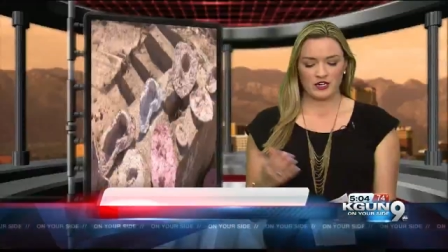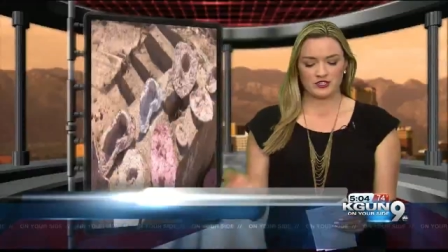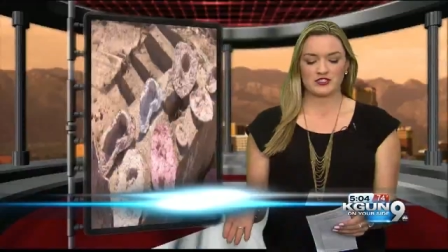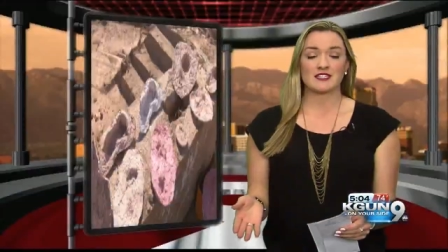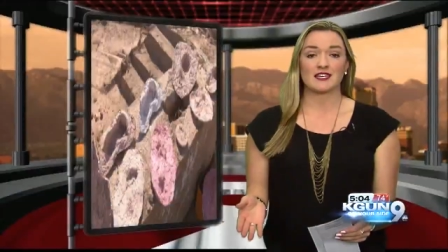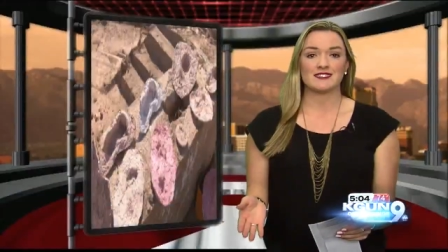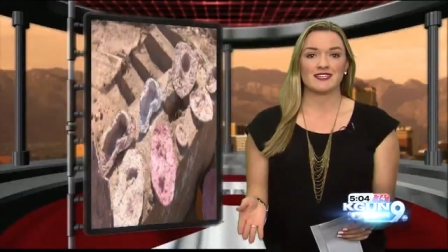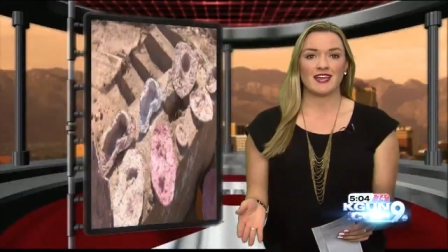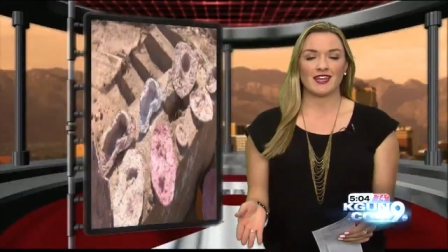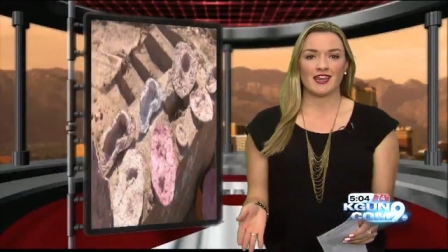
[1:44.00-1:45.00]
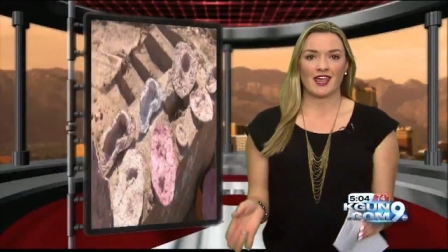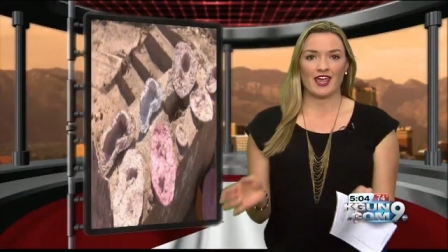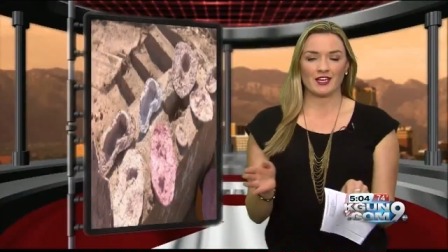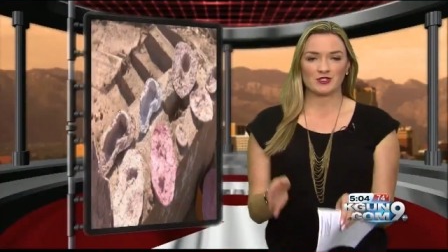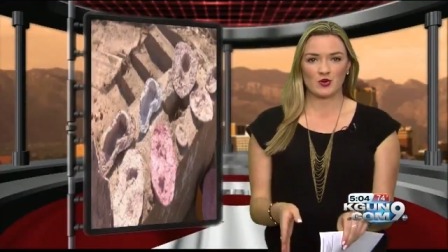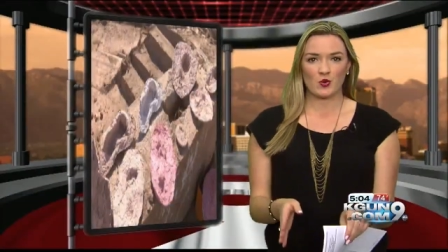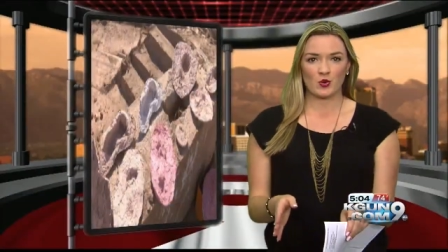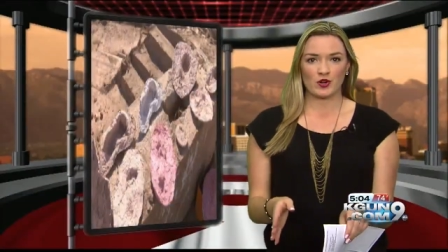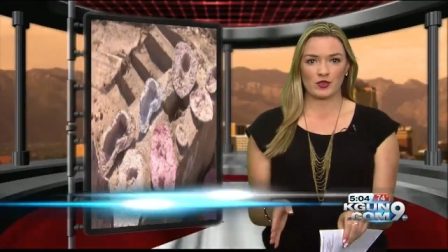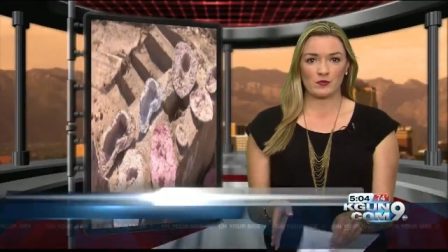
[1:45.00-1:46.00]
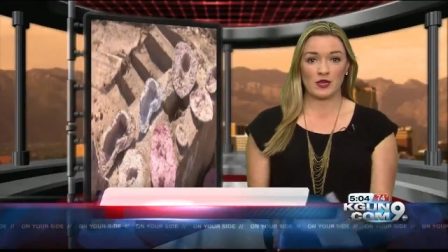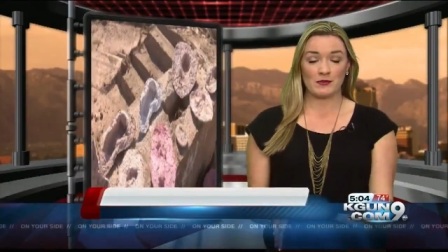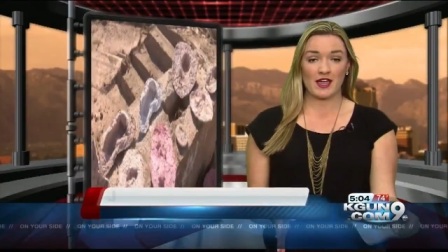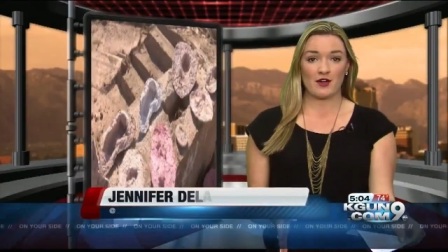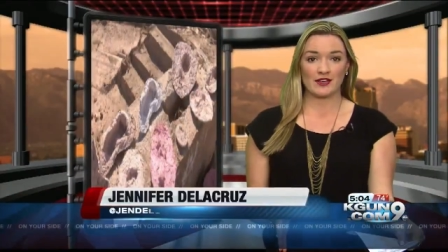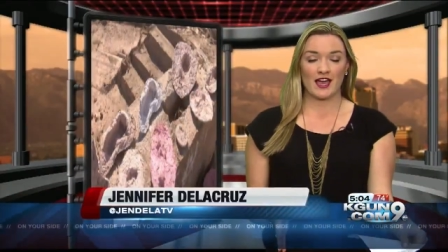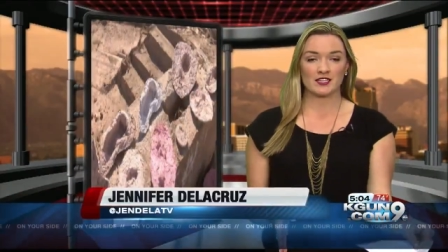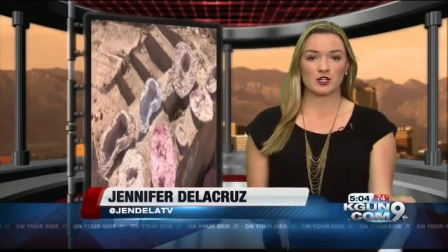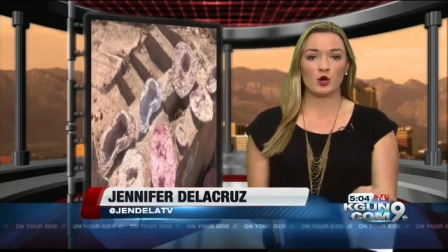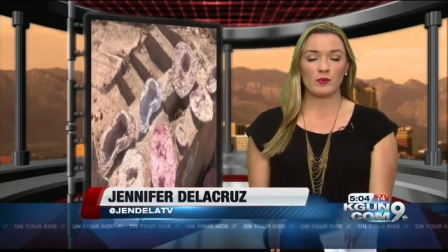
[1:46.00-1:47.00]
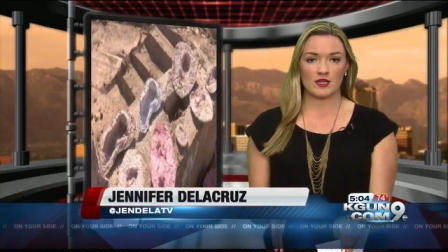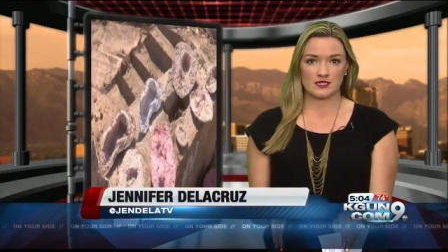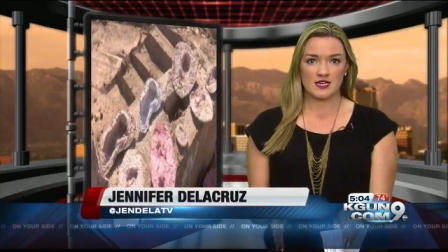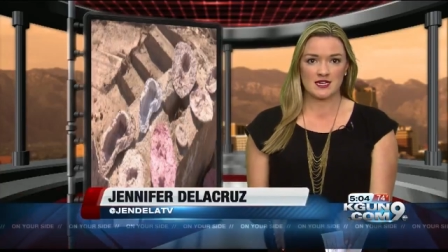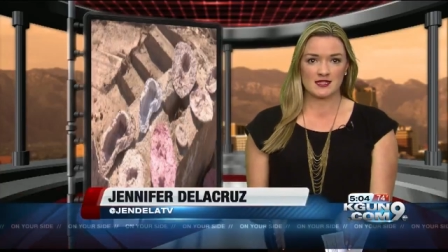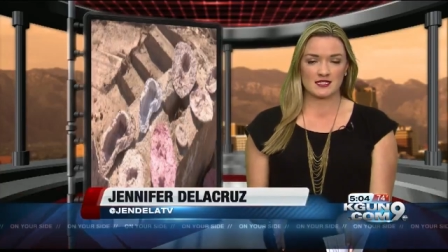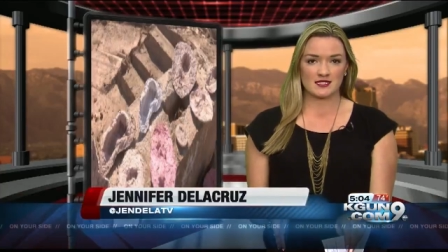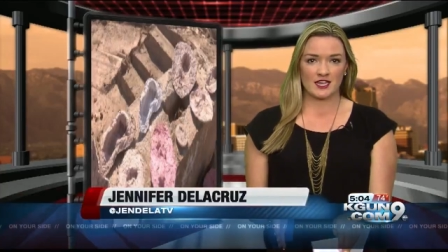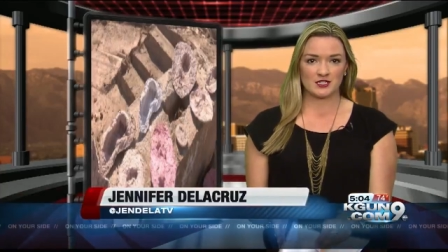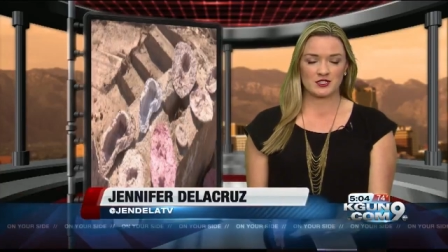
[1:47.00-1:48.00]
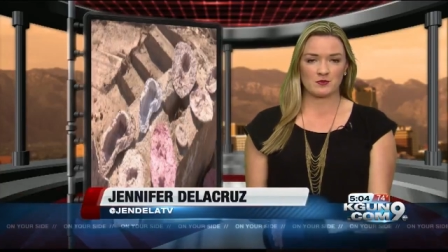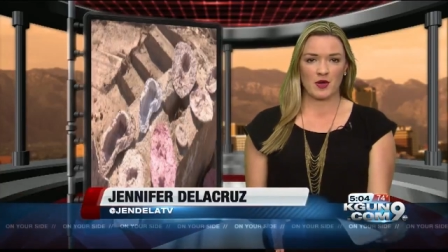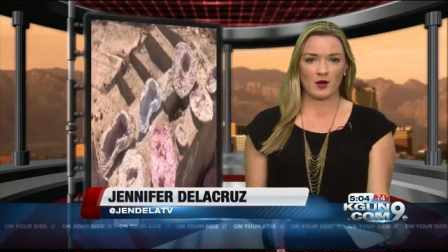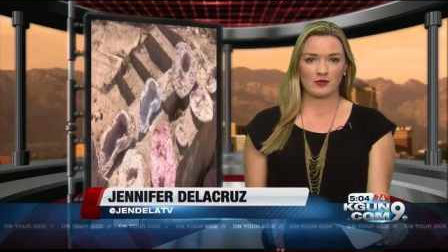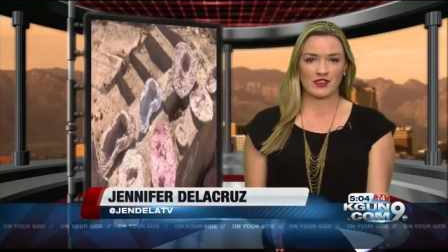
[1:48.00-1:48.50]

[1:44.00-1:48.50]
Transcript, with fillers: interested in taking a tour, the Pima County has opened the site to the public.